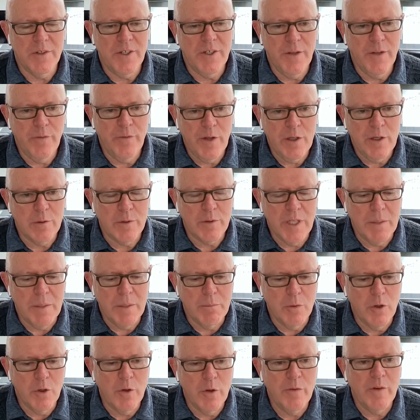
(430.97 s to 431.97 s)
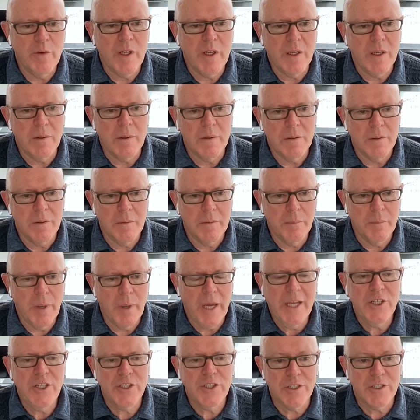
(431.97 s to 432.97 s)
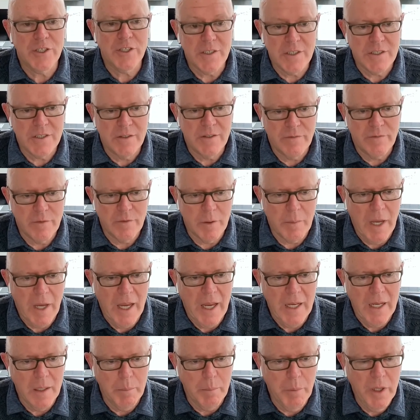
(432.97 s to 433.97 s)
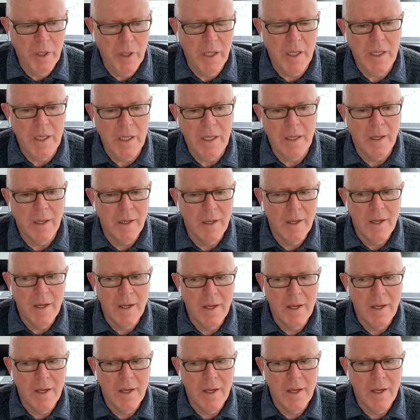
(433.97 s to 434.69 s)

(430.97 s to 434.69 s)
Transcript: difficulty moving patients from A to B.